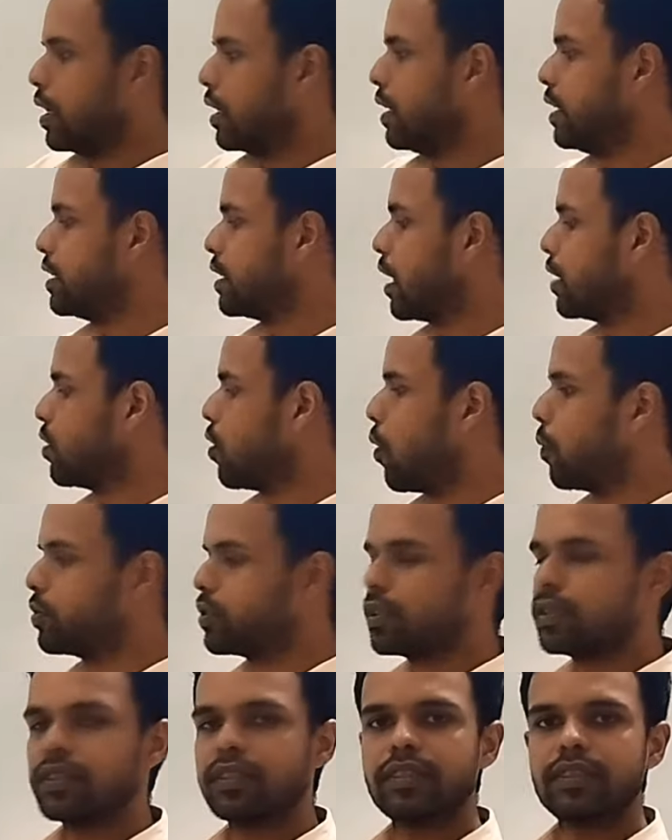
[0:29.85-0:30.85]
These are the
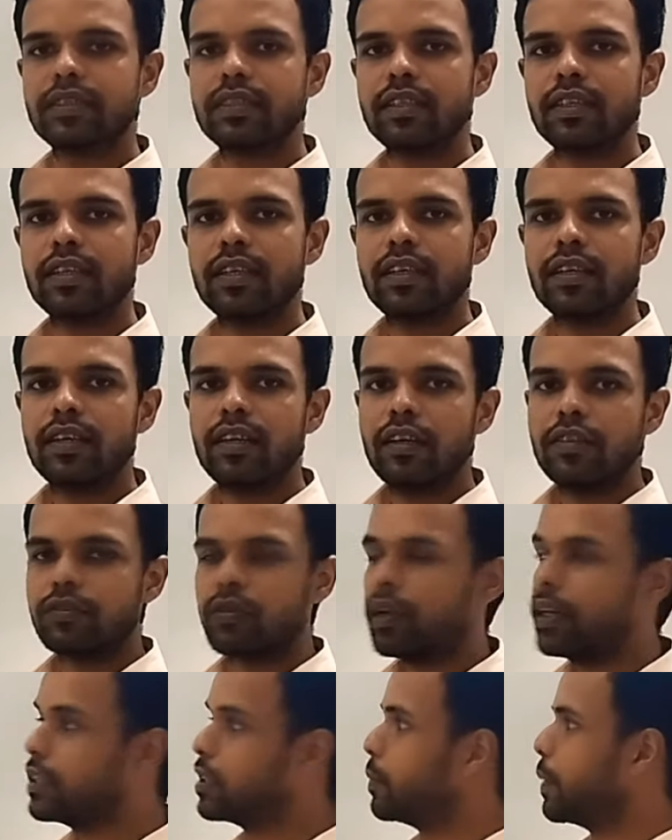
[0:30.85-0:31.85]
options.
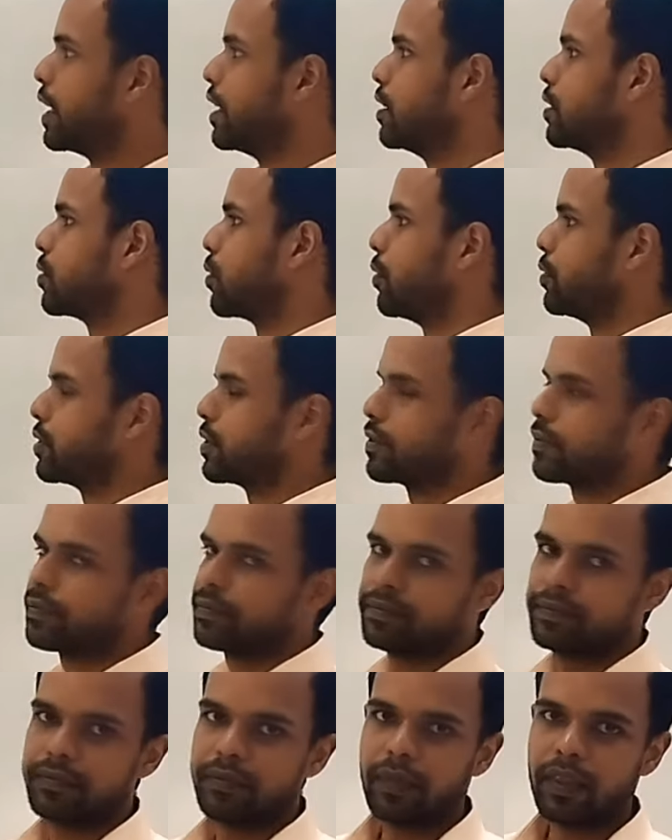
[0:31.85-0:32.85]
So let's begin the solution.
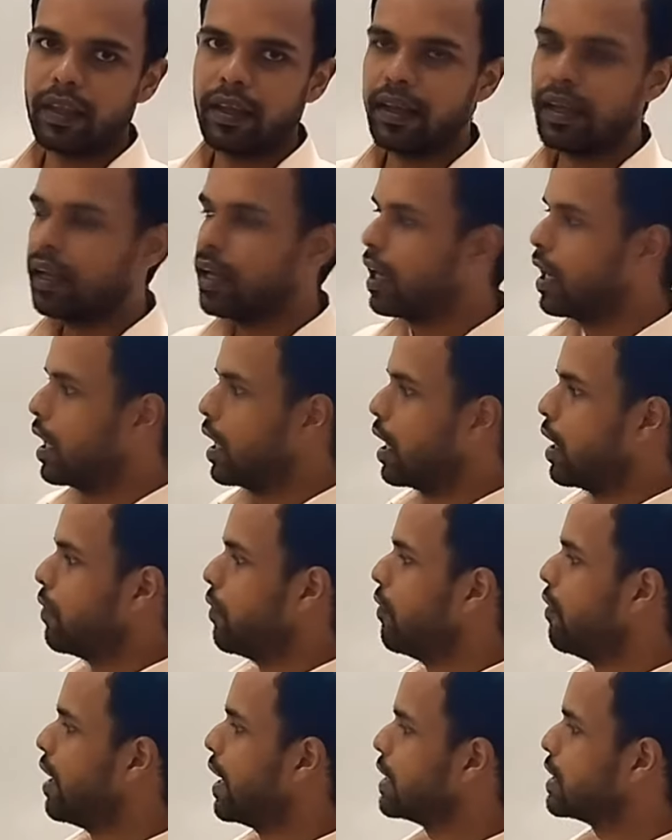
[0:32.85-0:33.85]

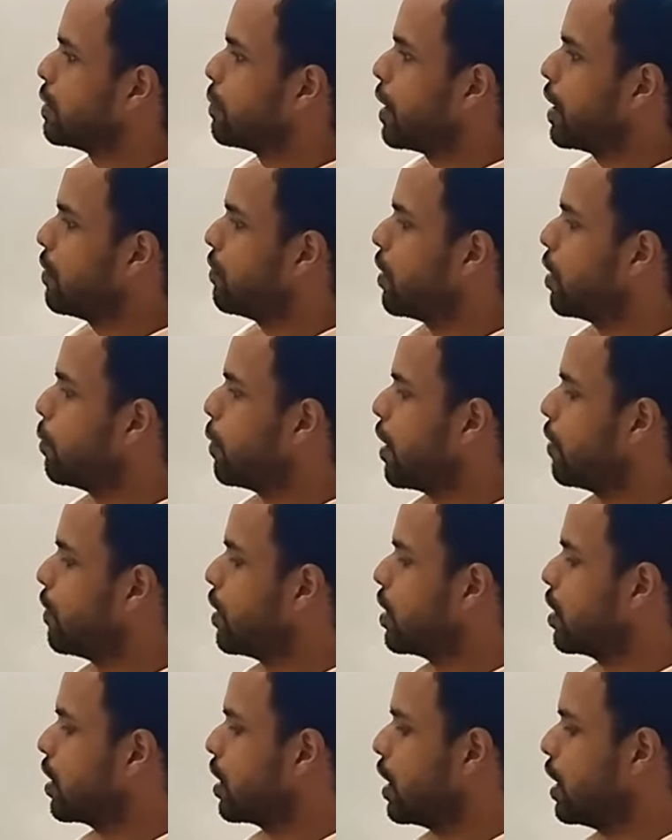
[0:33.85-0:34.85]
We will examine one by
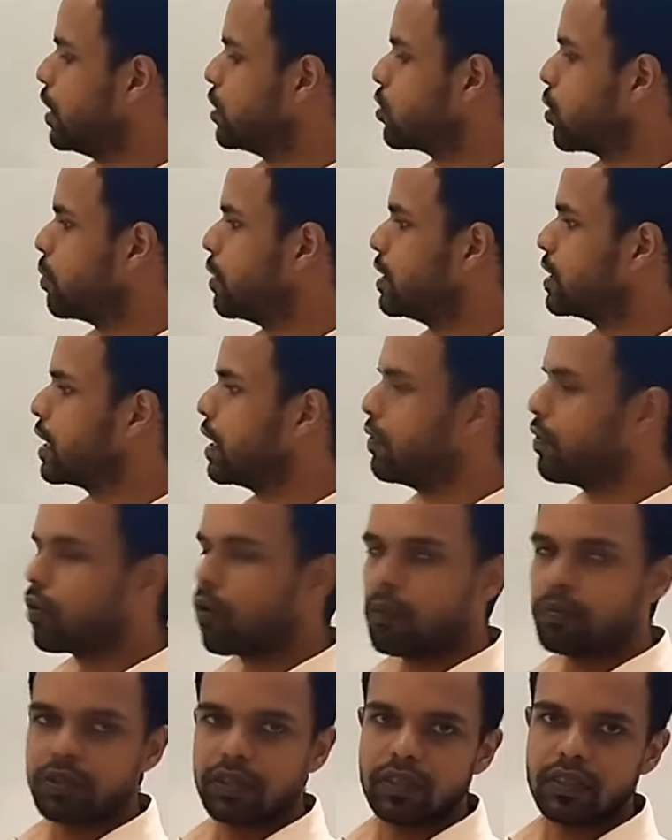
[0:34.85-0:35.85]
one each of these given
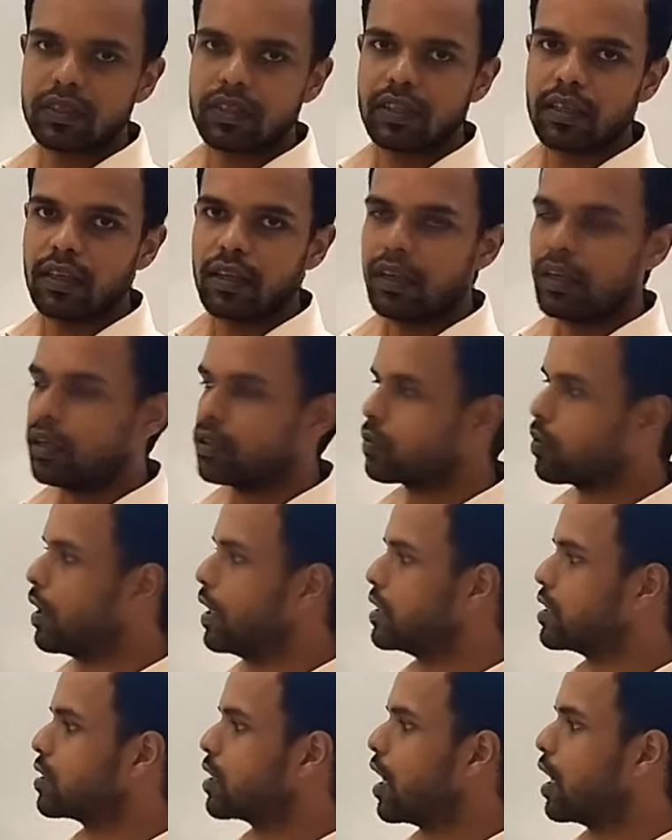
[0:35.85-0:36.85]
options. So
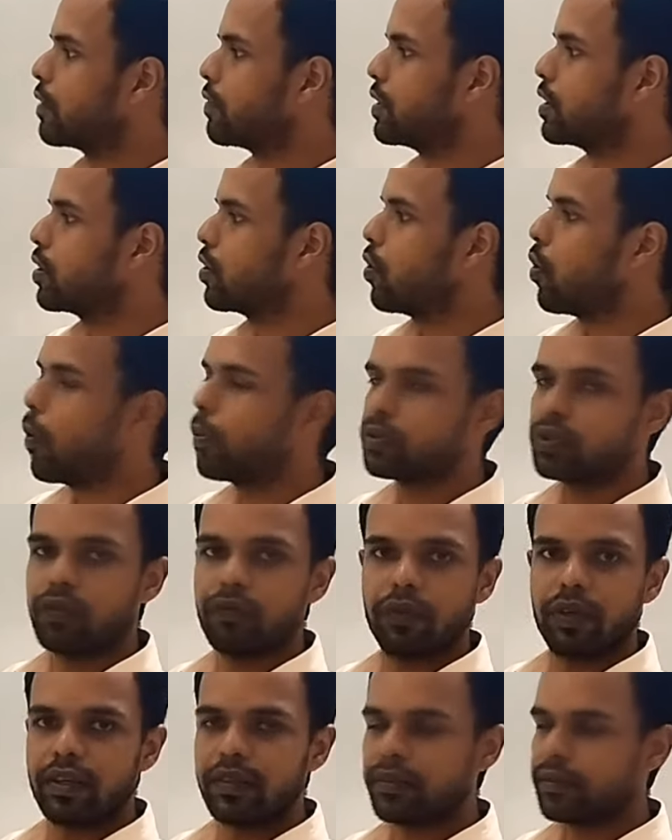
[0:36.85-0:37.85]
let's start with
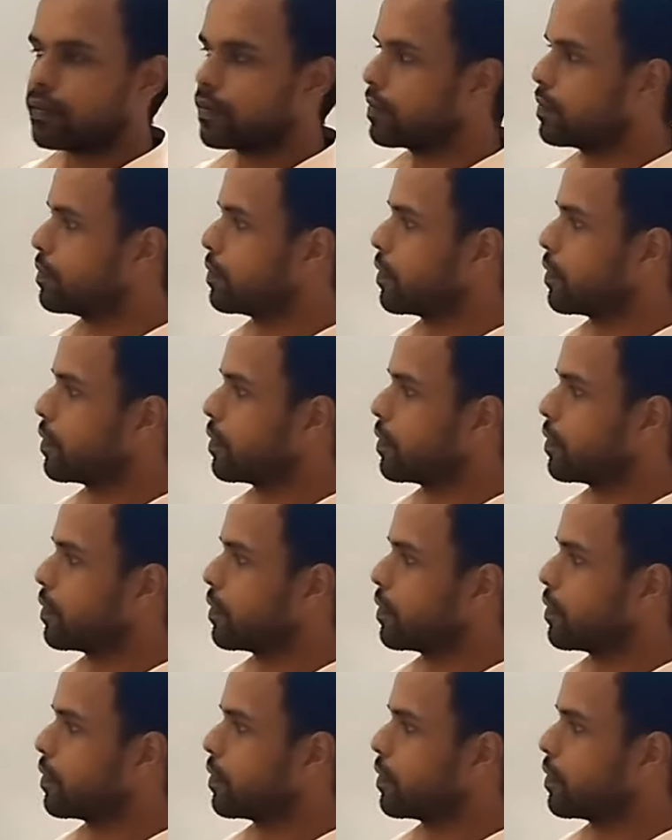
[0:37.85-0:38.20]
option 1.